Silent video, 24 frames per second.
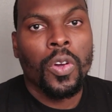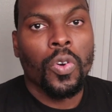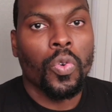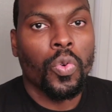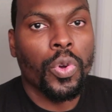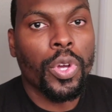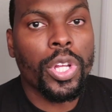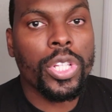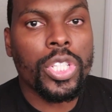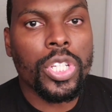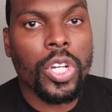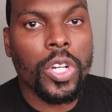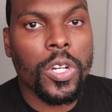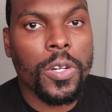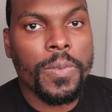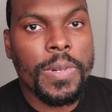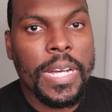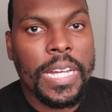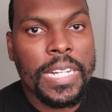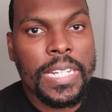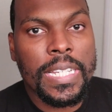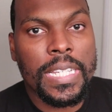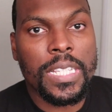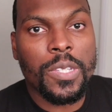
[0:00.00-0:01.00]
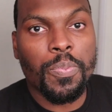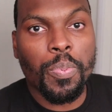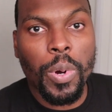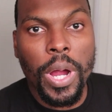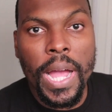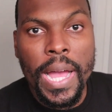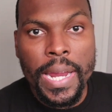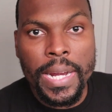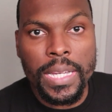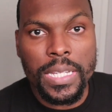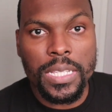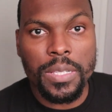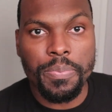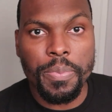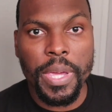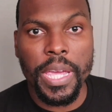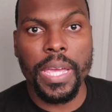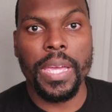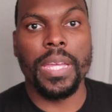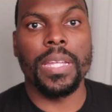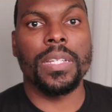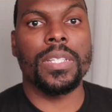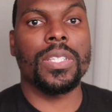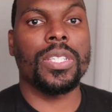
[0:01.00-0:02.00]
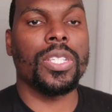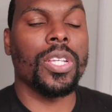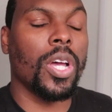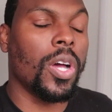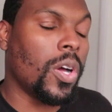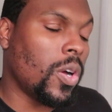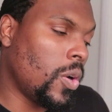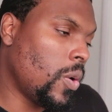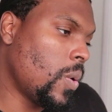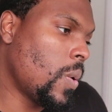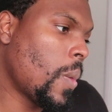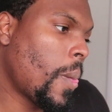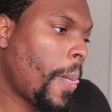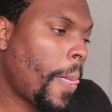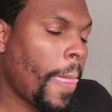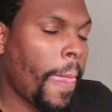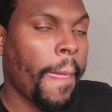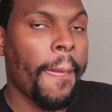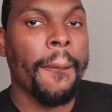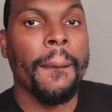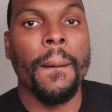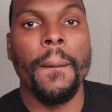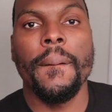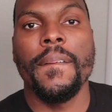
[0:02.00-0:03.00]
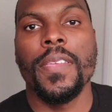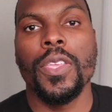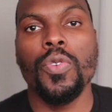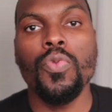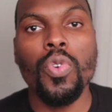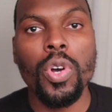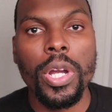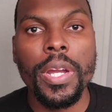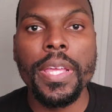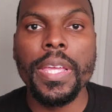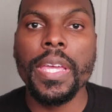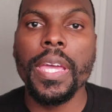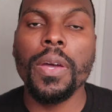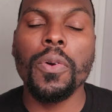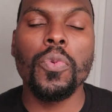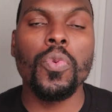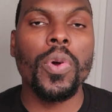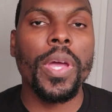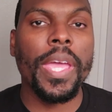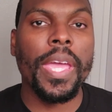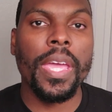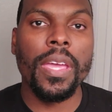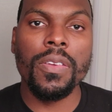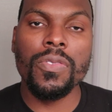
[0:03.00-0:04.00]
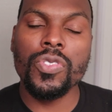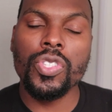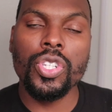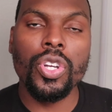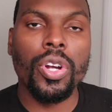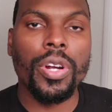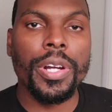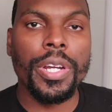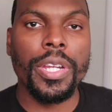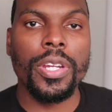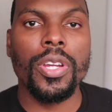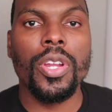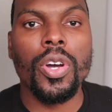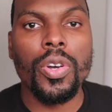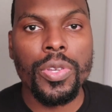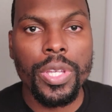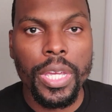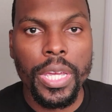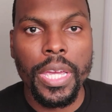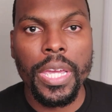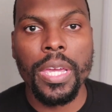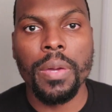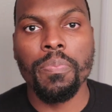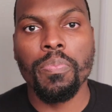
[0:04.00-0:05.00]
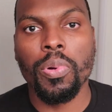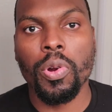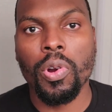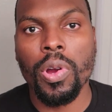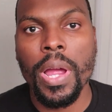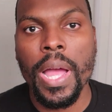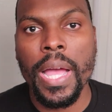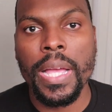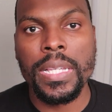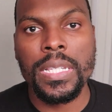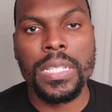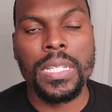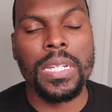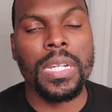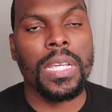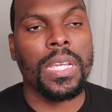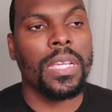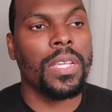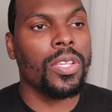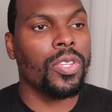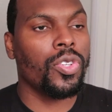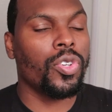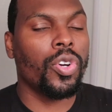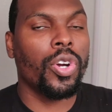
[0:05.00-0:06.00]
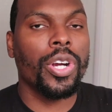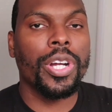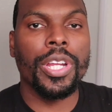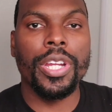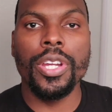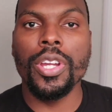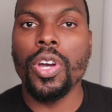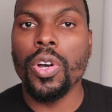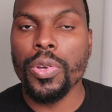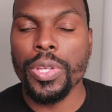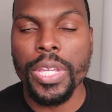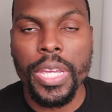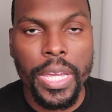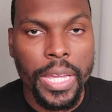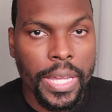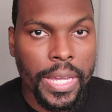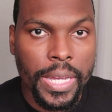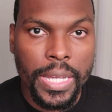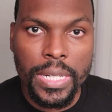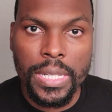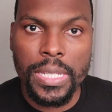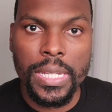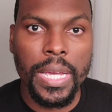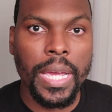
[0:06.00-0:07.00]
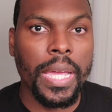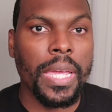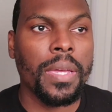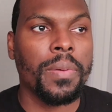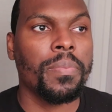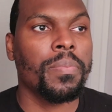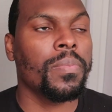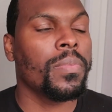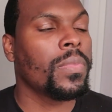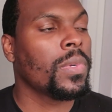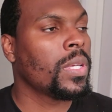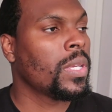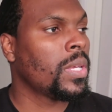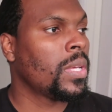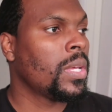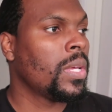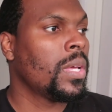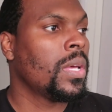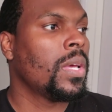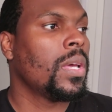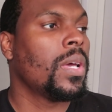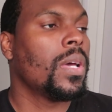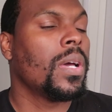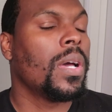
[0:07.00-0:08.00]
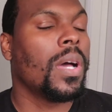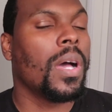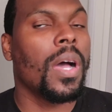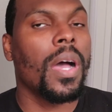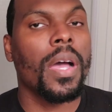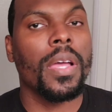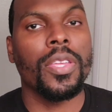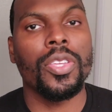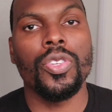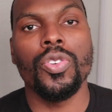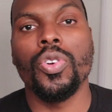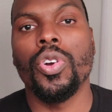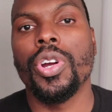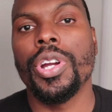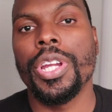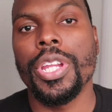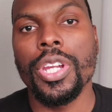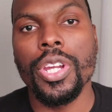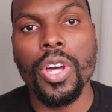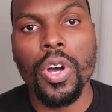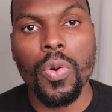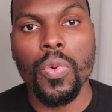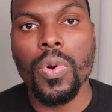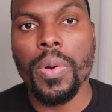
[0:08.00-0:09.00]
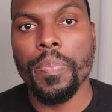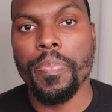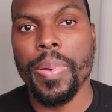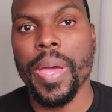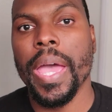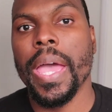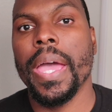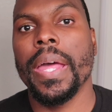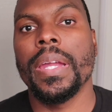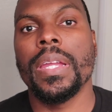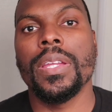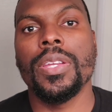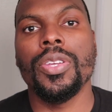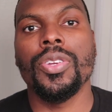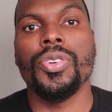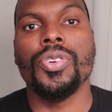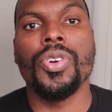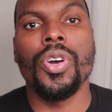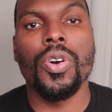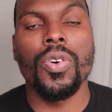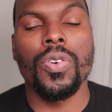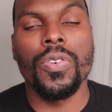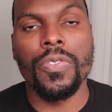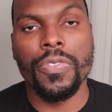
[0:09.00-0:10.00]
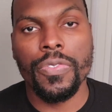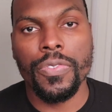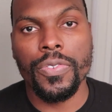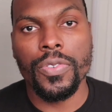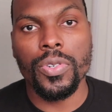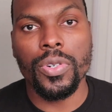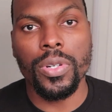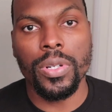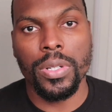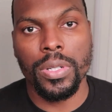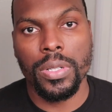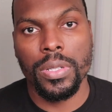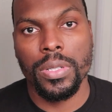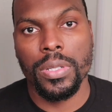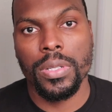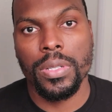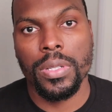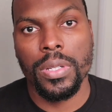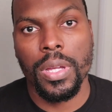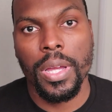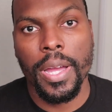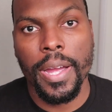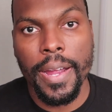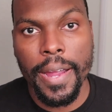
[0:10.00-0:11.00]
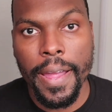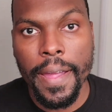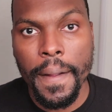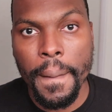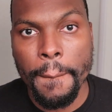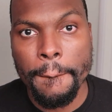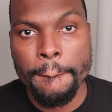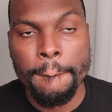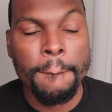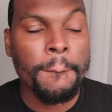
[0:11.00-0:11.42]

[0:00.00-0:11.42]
We'll talk about these products, man. So you want to get waves, you already know your hair porosity, you already know your hair type, you already know what pattern you're going for, all right?